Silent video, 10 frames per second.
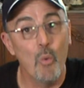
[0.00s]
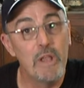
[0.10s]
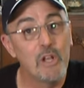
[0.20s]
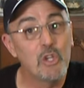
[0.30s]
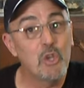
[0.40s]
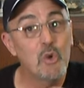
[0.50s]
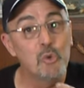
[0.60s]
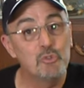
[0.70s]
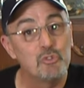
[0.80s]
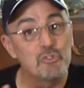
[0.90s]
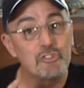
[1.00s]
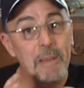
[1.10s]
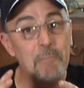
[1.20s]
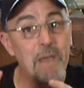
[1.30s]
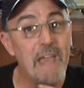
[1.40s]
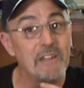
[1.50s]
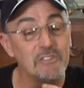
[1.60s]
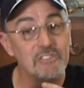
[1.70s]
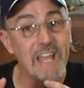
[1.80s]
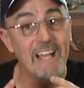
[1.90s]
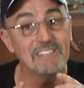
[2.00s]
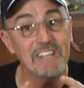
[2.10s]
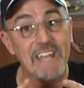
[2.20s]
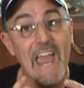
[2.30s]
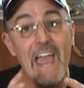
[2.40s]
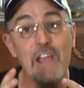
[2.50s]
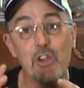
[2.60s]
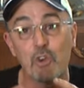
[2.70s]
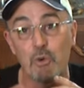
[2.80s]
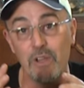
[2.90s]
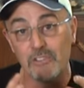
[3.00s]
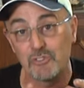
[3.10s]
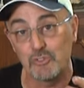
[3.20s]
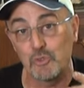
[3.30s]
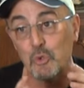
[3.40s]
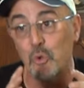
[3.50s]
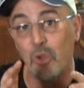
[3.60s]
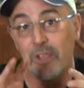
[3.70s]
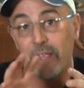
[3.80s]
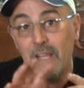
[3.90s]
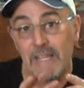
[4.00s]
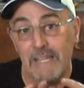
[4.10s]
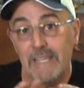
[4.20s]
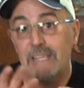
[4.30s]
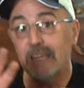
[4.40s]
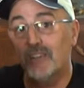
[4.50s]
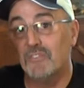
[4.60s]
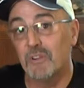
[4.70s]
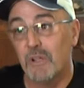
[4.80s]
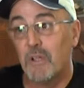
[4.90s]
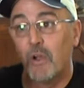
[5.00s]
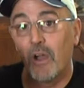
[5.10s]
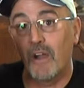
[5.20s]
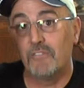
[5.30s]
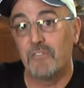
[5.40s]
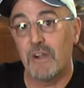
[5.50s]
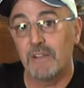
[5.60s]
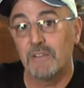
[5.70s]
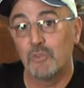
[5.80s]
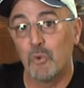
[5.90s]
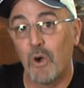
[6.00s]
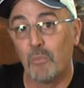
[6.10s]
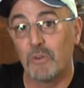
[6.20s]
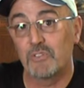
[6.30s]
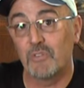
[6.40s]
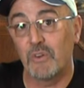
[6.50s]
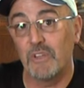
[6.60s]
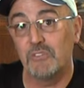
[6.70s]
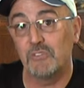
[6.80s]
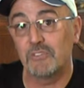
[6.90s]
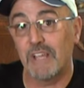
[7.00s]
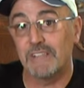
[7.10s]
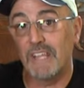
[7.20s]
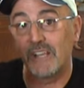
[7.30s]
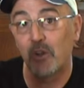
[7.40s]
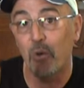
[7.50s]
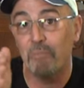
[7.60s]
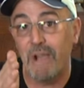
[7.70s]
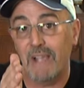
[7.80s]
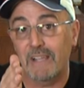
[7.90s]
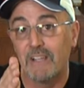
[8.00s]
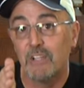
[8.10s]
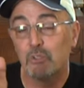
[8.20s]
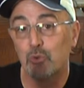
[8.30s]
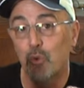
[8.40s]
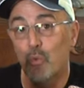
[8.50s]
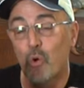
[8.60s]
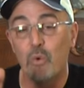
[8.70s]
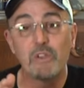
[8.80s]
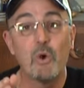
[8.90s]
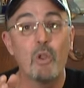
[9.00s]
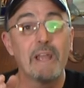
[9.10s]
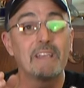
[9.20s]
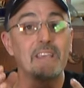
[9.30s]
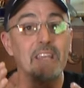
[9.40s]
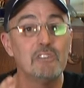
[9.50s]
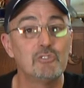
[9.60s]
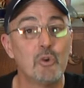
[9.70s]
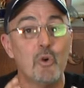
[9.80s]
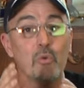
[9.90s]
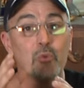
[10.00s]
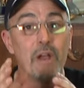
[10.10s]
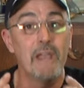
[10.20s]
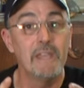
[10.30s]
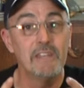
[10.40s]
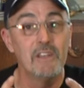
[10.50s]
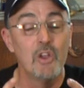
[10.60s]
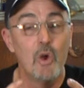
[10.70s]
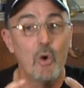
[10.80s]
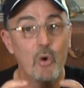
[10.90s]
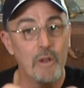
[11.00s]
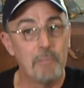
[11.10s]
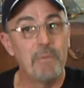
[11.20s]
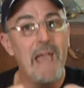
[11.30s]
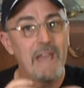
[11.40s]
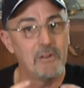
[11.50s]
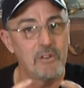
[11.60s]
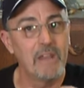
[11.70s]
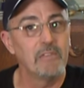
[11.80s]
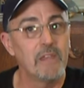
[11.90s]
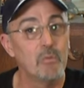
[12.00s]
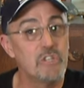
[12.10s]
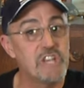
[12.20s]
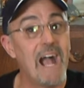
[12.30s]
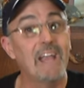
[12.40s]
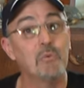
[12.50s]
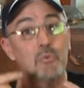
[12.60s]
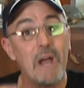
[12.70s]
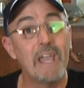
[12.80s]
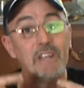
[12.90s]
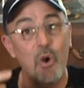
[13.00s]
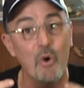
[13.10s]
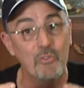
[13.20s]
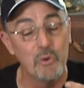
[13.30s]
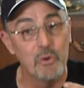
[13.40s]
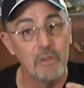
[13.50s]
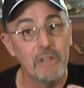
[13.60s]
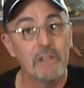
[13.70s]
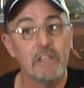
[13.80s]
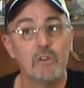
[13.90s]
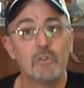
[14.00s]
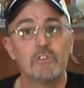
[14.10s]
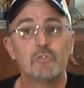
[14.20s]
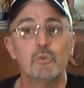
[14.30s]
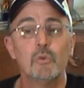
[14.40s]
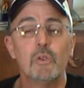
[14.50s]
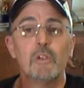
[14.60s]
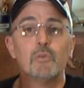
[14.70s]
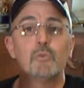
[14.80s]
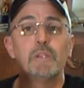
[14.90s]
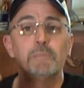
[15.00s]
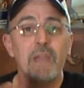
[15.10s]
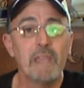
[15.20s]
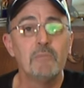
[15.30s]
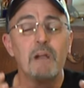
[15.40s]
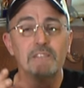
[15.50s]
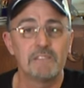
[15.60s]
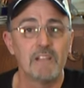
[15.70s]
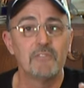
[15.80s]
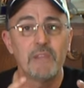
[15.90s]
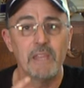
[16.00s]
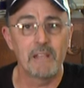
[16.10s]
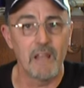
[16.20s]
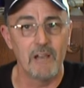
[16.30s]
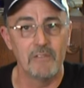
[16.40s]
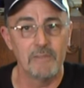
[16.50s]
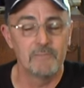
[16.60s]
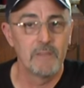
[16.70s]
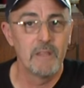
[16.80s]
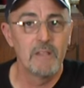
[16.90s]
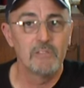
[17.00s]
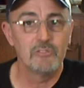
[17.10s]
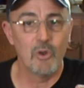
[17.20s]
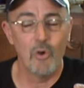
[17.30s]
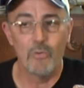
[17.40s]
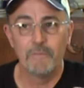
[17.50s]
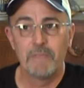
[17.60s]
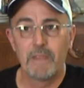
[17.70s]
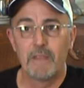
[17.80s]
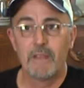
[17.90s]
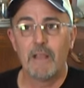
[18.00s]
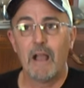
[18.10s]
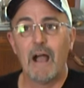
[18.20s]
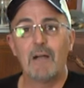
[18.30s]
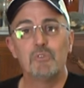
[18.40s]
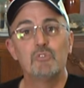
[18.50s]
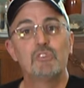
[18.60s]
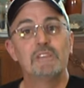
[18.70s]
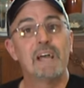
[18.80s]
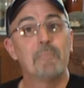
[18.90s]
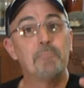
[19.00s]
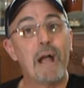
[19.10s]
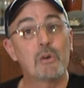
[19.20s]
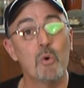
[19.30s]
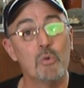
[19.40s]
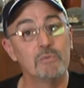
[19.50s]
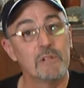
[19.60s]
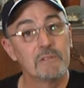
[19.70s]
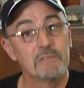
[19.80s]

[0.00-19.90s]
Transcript: will use some patterns as an anchorage to leave, have fun, do a whole bunch of variations, and then come back to what we call a quinto ride or a pattern in which I ride over in order to remain myself in clave. So I'm using that pacum,